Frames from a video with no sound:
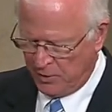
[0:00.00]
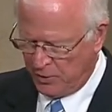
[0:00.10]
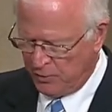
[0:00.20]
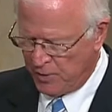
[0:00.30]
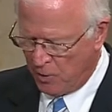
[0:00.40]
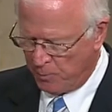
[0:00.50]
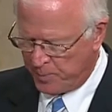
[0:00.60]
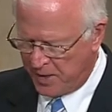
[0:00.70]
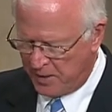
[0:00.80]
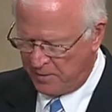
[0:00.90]
you
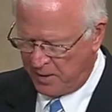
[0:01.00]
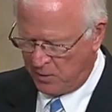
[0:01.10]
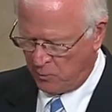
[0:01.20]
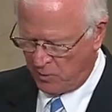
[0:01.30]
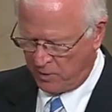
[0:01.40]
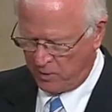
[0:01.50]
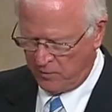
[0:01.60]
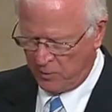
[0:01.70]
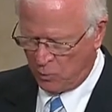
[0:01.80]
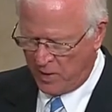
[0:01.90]
don't pay that
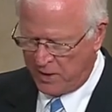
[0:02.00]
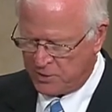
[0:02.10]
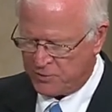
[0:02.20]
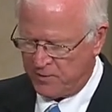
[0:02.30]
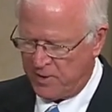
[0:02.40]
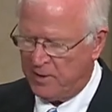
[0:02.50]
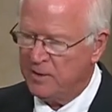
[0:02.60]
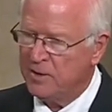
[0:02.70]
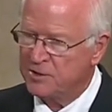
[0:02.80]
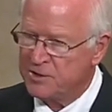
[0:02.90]
worker the wage rate
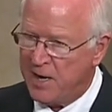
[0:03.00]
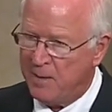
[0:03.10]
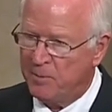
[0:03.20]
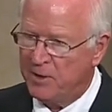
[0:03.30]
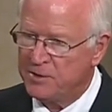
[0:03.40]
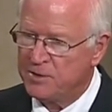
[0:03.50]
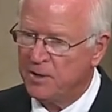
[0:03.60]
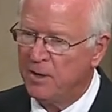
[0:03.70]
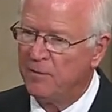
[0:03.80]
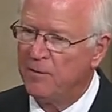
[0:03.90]
established
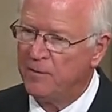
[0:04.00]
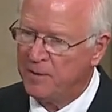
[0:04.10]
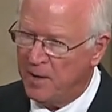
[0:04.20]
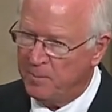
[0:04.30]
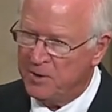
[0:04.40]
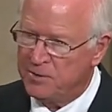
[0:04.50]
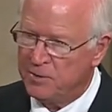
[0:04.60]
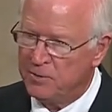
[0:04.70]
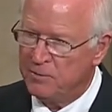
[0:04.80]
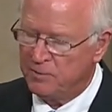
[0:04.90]
under the
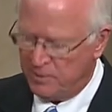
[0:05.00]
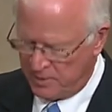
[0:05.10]
W-2,